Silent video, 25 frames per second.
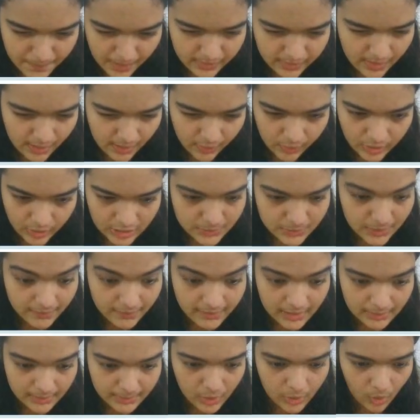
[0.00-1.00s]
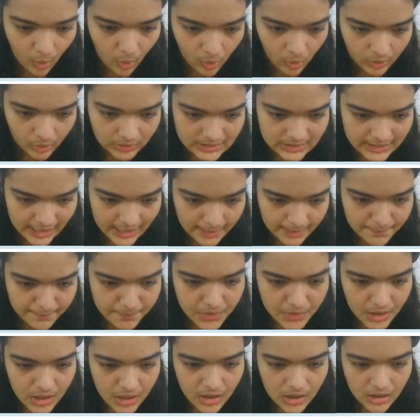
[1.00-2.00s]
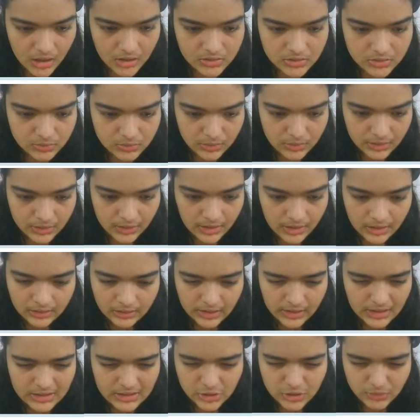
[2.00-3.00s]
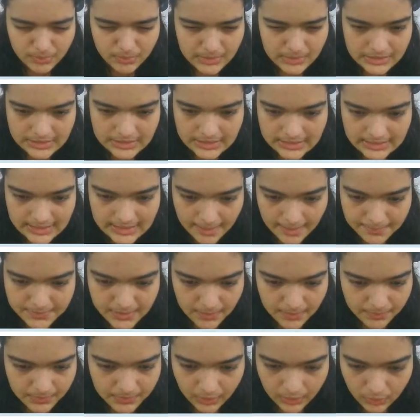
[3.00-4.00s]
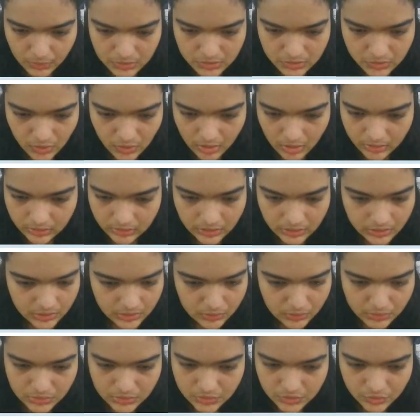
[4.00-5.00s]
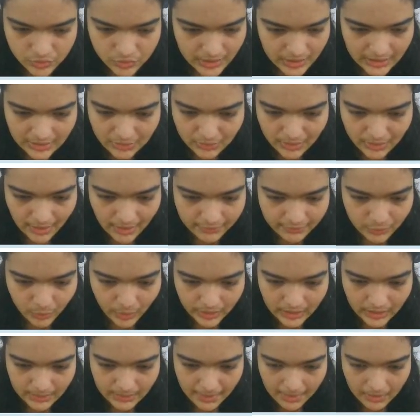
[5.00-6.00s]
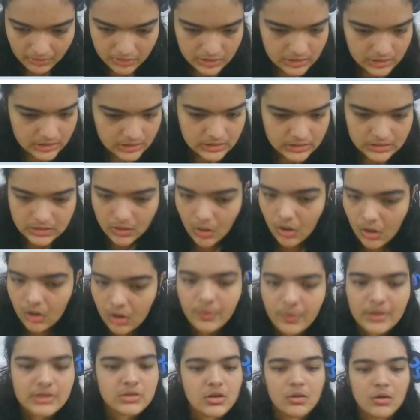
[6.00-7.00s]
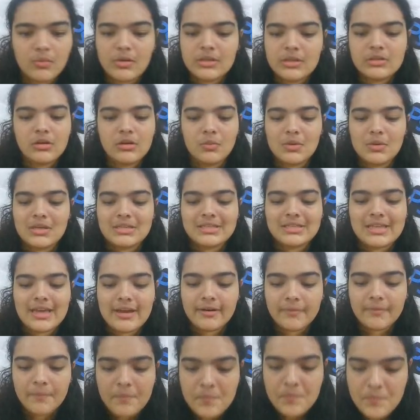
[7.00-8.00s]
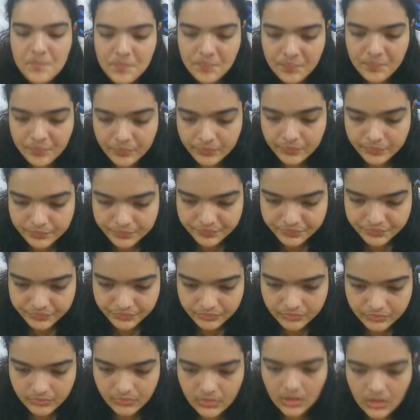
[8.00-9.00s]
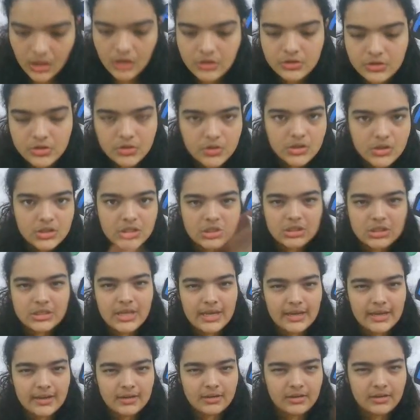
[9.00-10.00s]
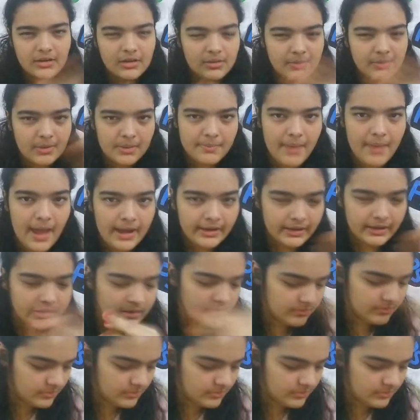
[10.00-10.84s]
they're going to be available all the time. So in case you miss a step, something goes wrong, you really don't have to worry about it. It's always there. So you can just take it a little bit back and